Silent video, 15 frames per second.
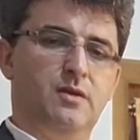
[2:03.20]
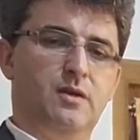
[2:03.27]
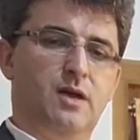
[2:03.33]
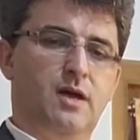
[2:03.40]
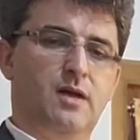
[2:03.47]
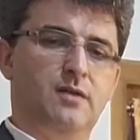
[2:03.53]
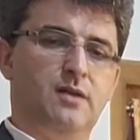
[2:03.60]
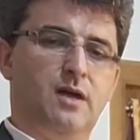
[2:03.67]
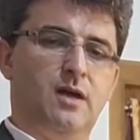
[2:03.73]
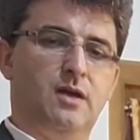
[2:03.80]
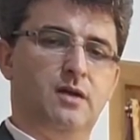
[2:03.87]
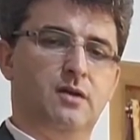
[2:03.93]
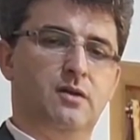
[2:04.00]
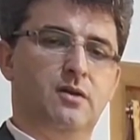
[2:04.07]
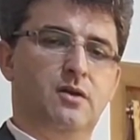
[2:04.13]
with a hammer
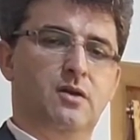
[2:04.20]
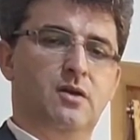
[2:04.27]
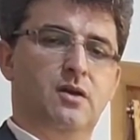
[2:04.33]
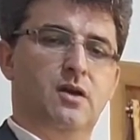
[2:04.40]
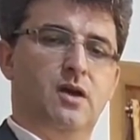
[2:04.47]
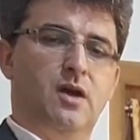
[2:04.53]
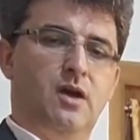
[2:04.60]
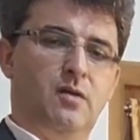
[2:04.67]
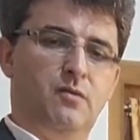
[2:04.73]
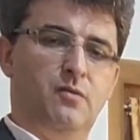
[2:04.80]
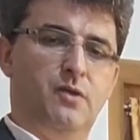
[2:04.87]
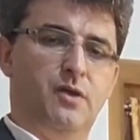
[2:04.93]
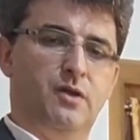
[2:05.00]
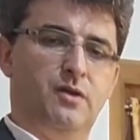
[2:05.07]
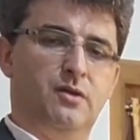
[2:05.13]
and an anvil,
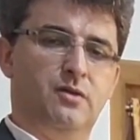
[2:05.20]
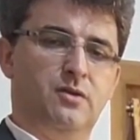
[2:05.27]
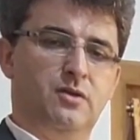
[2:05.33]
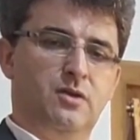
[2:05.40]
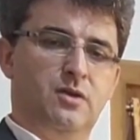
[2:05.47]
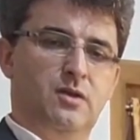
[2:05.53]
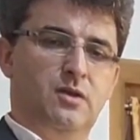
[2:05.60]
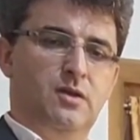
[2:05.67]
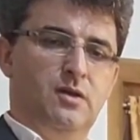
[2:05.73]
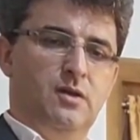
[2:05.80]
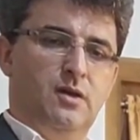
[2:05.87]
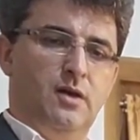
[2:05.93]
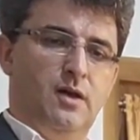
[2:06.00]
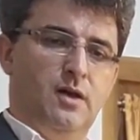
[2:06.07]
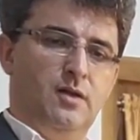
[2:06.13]

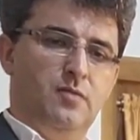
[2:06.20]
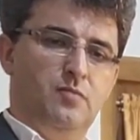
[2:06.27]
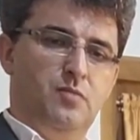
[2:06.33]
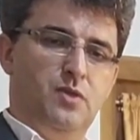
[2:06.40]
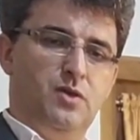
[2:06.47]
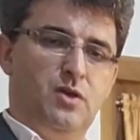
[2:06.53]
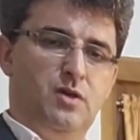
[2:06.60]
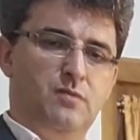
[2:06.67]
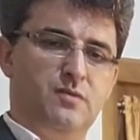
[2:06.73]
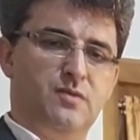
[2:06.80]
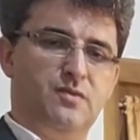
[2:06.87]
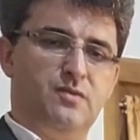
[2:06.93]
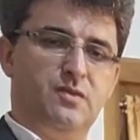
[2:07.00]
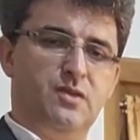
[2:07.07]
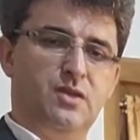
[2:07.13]
and
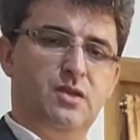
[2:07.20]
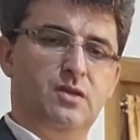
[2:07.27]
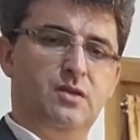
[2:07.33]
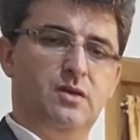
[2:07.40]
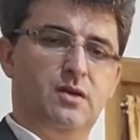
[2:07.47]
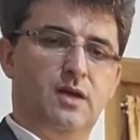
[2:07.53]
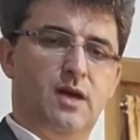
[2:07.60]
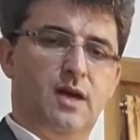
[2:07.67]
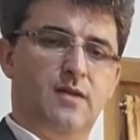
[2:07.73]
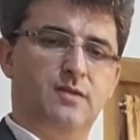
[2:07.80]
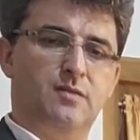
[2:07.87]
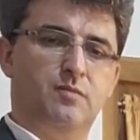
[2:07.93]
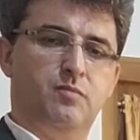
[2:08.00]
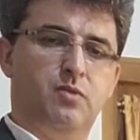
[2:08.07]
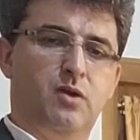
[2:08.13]
becomes thin
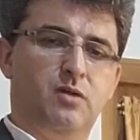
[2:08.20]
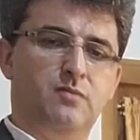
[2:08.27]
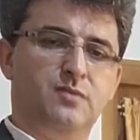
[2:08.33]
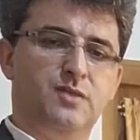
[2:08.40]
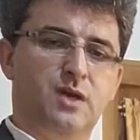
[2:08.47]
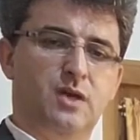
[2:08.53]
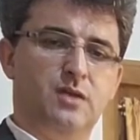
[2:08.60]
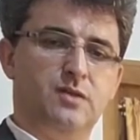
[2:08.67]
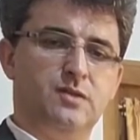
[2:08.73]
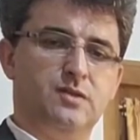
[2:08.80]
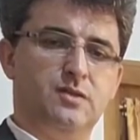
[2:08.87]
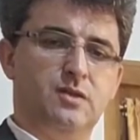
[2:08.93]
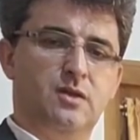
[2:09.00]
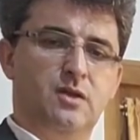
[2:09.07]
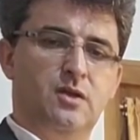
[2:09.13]
as a
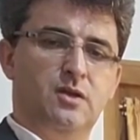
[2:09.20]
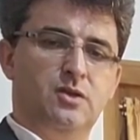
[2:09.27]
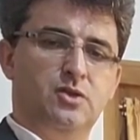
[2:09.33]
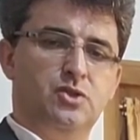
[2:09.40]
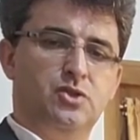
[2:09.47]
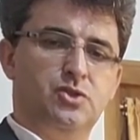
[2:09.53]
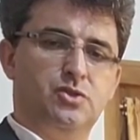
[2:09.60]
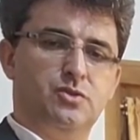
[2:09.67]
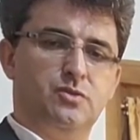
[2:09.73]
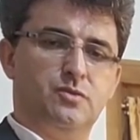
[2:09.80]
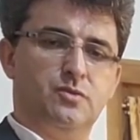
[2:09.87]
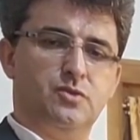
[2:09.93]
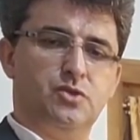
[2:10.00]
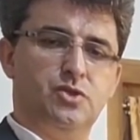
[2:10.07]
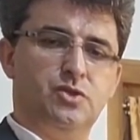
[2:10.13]
palm-sized
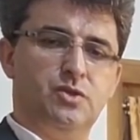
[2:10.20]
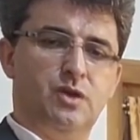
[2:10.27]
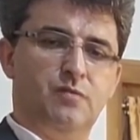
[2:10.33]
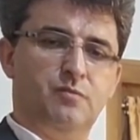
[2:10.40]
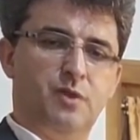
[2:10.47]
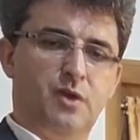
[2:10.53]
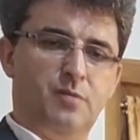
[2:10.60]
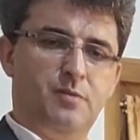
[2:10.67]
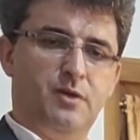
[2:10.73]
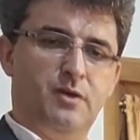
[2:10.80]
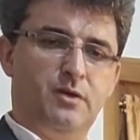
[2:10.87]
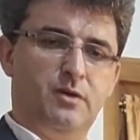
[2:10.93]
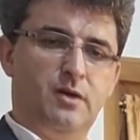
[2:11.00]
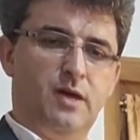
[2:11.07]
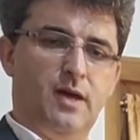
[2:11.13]
sheet of
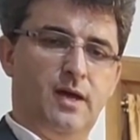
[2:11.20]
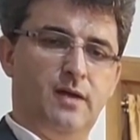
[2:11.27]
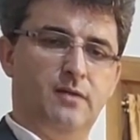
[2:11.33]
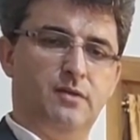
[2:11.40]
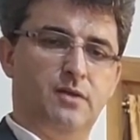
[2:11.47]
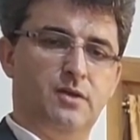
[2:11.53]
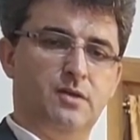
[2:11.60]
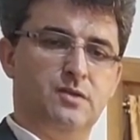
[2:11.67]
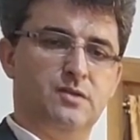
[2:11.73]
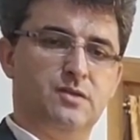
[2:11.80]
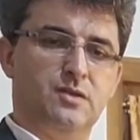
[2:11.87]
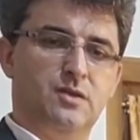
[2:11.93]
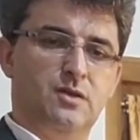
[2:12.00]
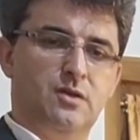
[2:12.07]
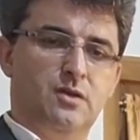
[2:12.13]
paper and
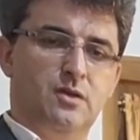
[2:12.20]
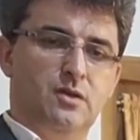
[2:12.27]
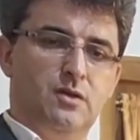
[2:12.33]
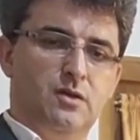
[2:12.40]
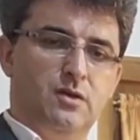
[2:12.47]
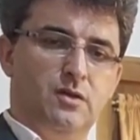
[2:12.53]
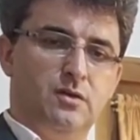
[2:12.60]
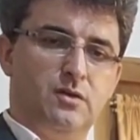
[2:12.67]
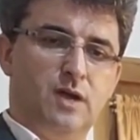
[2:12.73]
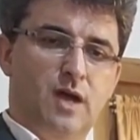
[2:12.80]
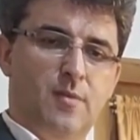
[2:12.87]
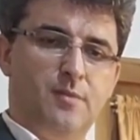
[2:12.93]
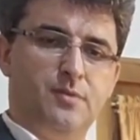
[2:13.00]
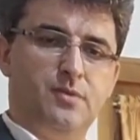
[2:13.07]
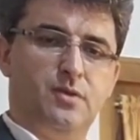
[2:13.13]
is
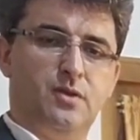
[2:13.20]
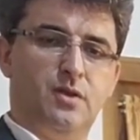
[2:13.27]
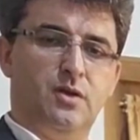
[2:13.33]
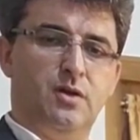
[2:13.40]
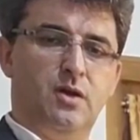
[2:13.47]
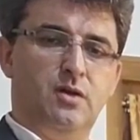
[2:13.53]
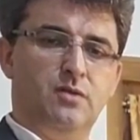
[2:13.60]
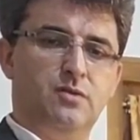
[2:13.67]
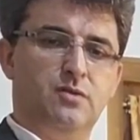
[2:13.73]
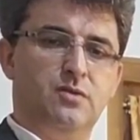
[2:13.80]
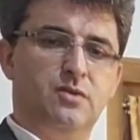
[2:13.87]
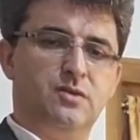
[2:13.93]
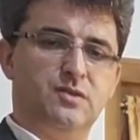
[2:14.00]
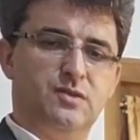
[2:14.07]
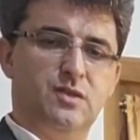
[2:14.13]
wrapped
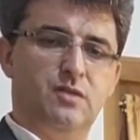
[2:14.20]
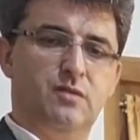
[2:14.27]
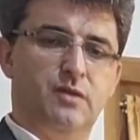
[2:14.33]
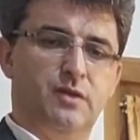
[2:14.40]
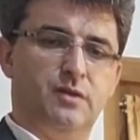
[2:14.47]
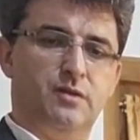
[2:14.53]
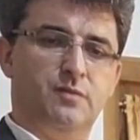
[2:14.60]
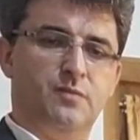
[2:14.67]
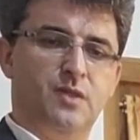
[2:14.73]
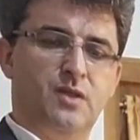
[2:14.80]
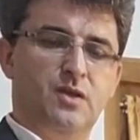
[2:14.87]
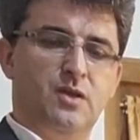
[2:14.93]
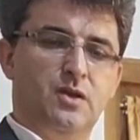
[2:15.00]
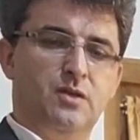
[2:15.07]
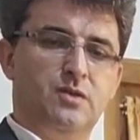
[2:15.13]
around the silver.
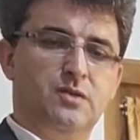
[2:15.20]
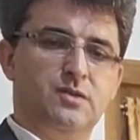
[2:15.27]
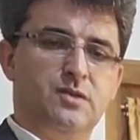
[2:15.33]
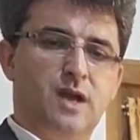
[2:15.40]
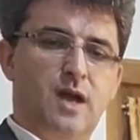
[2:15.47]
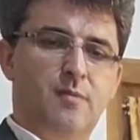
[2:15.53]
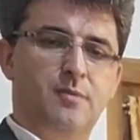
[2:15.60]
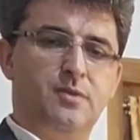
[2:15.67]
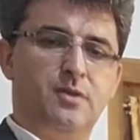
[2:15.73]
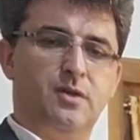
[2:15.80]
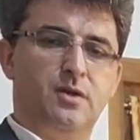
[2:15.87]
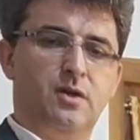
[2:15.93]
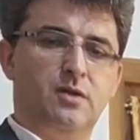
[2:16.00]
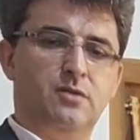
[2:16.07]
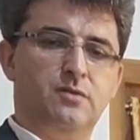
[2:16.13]
It is
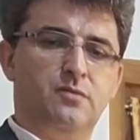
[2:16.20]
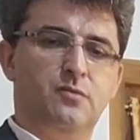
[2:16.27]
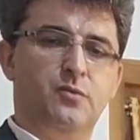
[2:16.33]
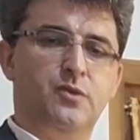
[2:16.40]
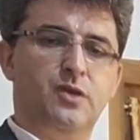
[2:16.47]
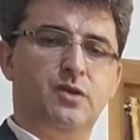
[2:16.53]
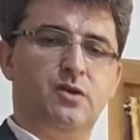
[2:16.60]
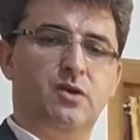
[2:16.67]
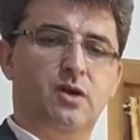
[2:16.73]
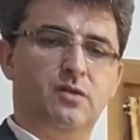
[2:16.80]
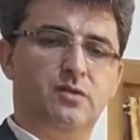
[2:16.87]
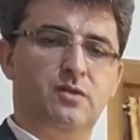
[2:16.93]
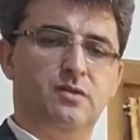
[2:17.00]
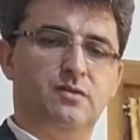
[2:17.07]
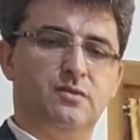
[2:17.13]
wrapped around with a
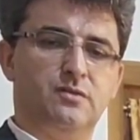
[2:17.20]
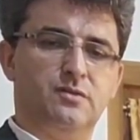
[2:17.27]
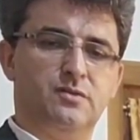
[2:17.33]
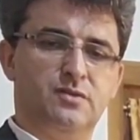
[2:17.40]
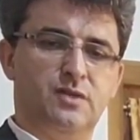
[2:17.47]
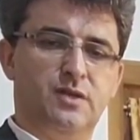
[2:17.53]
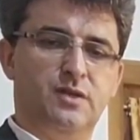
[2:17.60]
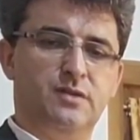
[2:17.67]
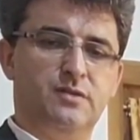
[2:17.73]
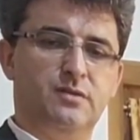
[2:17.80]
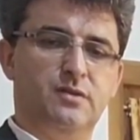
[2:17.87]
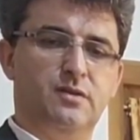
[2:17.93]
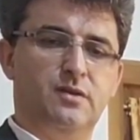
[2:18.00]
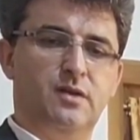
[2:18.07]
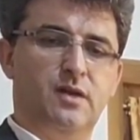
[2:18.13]
cotton
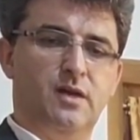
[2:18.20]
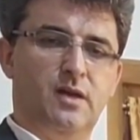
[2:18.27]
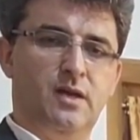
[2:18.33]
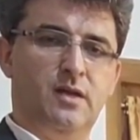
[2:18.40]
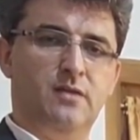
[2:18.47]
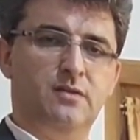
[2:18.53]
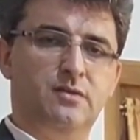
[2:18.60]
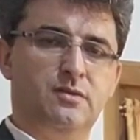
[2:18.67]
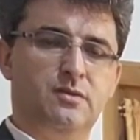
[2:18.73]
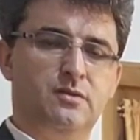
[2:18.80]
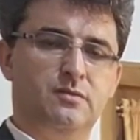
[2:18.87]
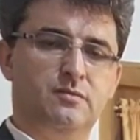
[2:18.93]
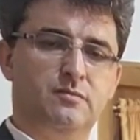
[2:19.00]
thread and